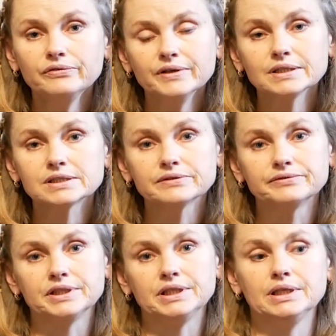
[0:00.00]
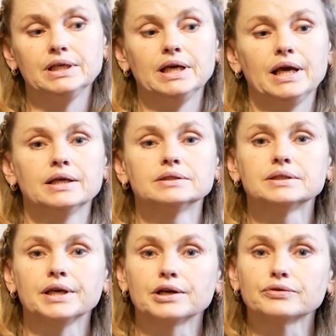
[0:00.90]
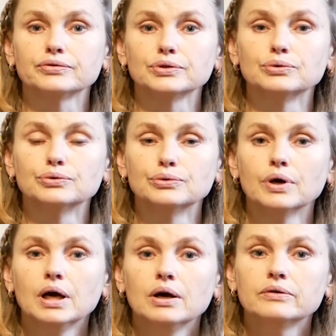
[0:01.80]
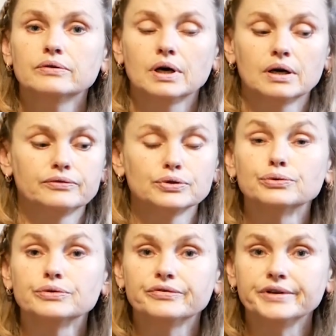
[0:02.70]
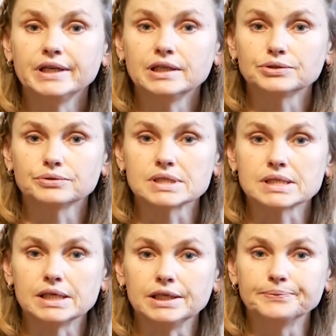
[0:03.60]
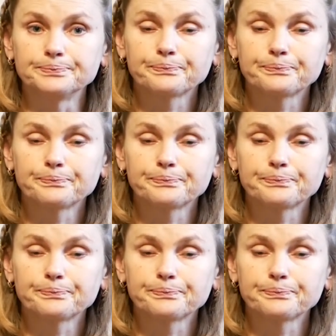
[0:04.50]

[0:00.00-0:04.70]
felt free and airflow flowing freely to the skin.